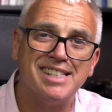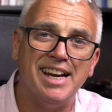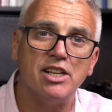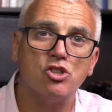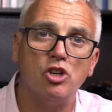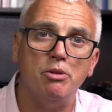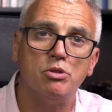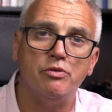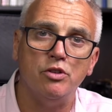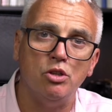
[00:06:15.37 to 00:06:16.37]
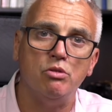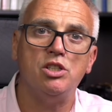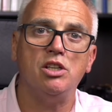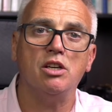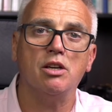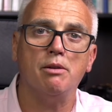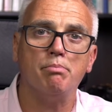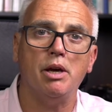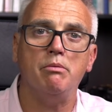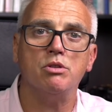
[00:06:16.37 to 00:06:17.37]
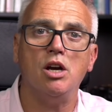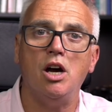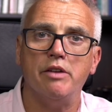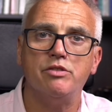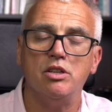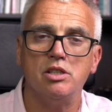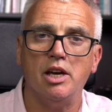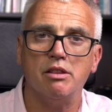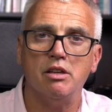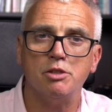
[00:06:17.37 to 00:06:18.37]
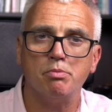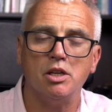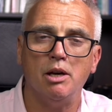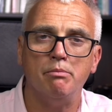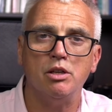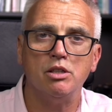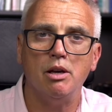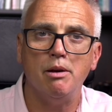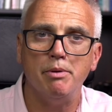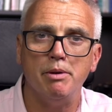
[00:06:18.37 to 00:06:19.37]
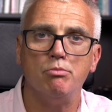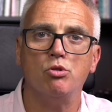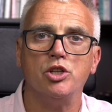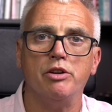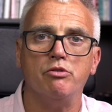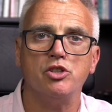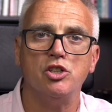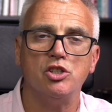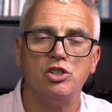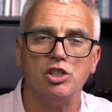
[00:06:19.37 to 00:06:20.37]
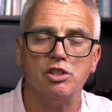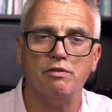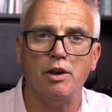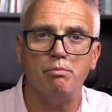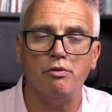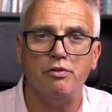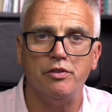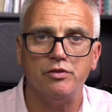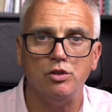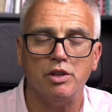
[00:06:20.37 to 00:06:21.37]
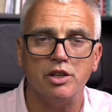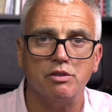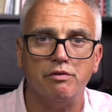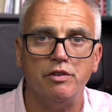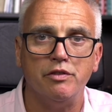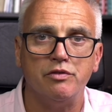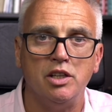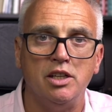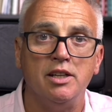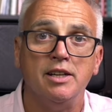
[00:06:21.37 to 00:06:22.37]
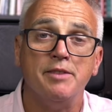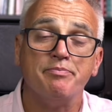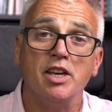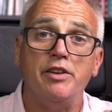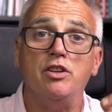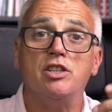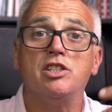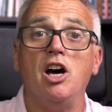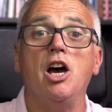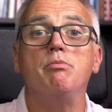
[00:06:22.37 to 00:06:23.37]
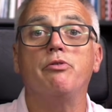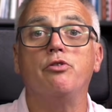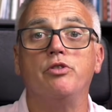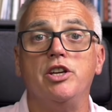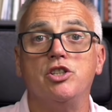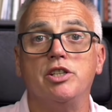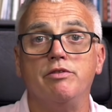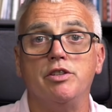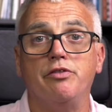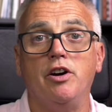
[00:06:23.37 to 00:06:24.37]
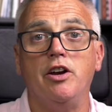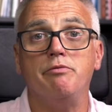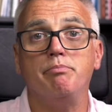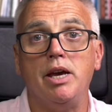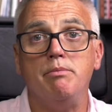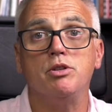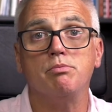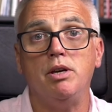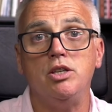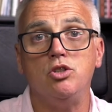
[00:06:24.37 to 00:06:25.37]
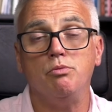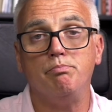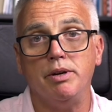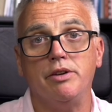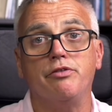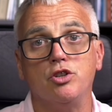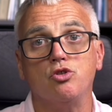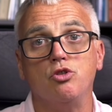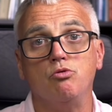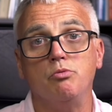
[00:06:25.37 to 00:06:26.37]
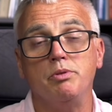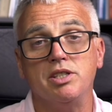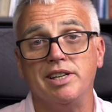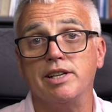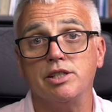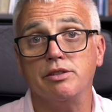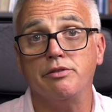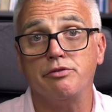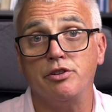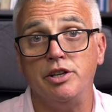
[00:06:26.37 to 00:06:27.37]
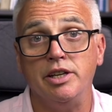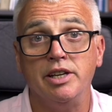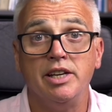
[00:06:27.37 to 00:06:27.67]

tax treatment of annuity income payments after your death has become a bit more generous since the 6th of April 2015. If you die before age 75, payments made to your beneficiary will be tax-free.